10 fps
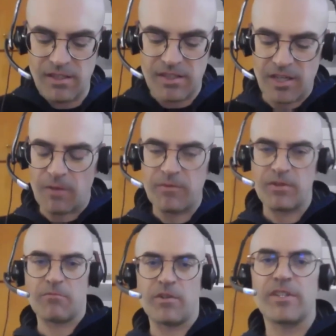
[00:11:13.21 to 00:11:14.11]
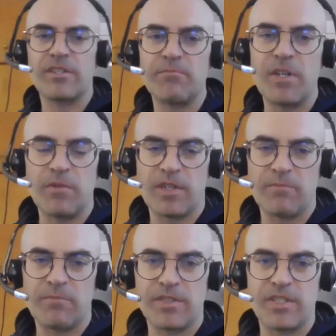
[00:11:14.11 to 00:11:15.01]
helpful and people
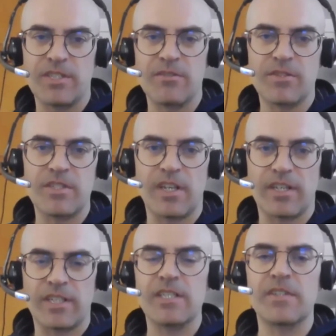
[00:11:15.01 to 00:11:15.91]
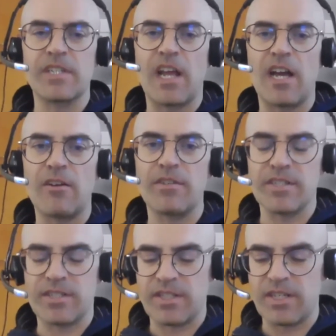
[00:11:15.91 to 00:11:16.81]
could put to use, like even now,
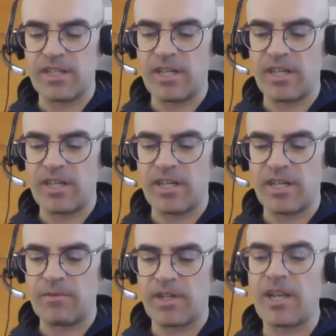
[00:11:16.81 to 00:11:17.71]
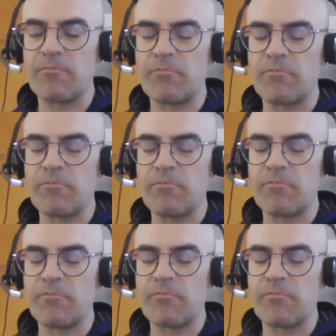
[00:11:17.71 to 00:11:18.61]
is that again with that
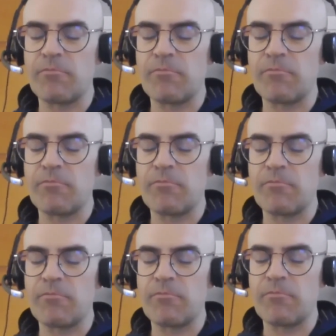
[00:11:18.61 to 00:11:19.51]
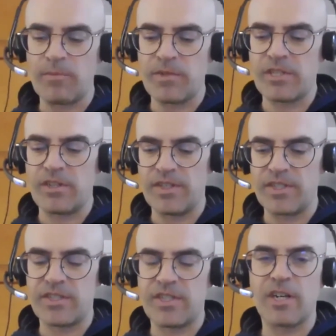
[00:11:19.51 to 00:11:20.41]
Synchro cloud
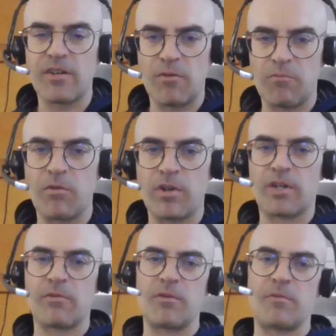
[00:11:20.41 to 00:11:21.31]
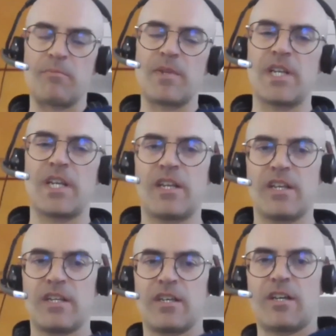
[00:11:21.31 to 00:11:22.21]
environment, it's called the Synchro work group.
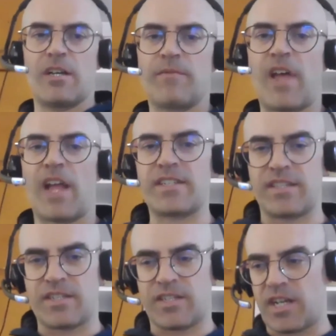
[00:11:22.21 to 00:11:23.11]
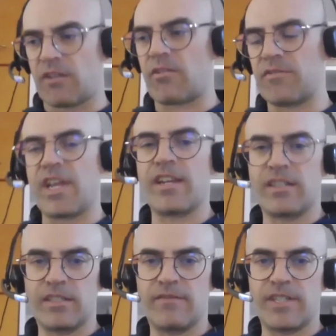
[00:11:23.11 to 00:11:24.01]
That's the Synchro
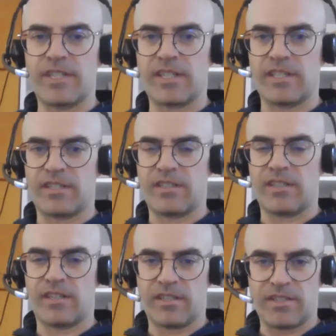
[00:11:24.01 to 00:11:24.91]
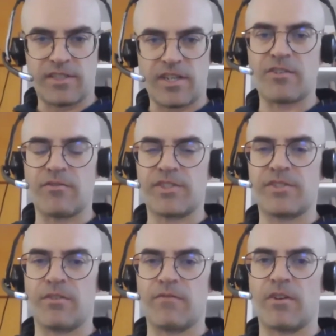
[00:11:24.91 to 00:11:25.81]
data living in a central
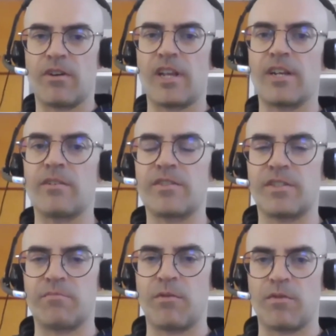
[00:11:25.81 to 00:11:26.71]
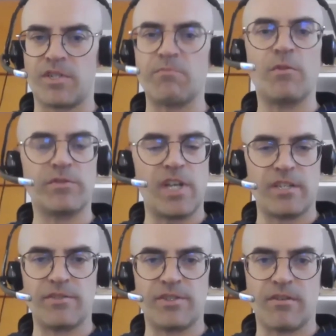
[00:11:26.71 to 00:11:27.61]
server, and it supports
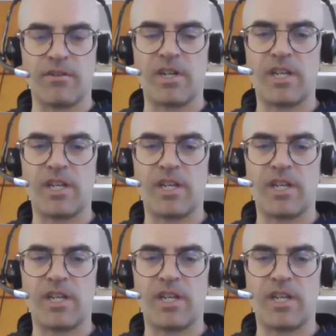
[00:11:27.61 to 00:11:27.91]
multi-user